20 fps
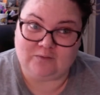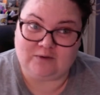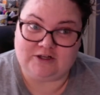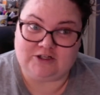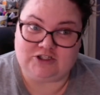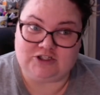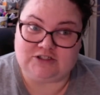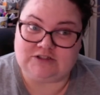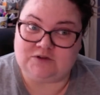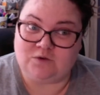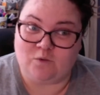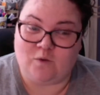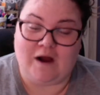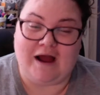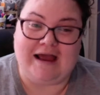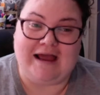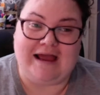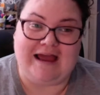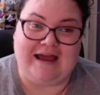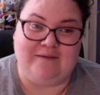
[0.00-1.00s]
which is the
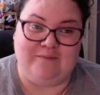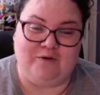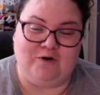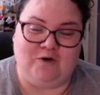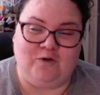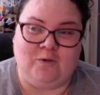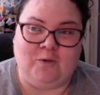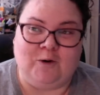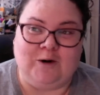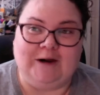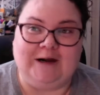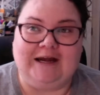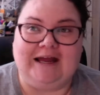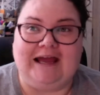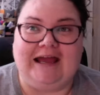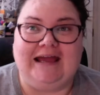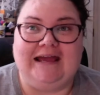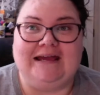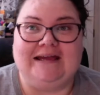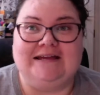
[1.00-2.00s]
YA book award.
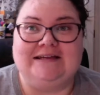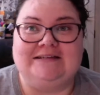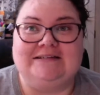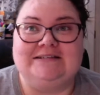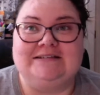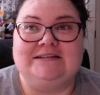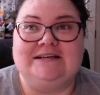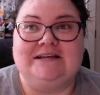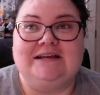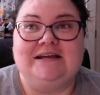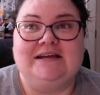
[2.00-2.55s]
And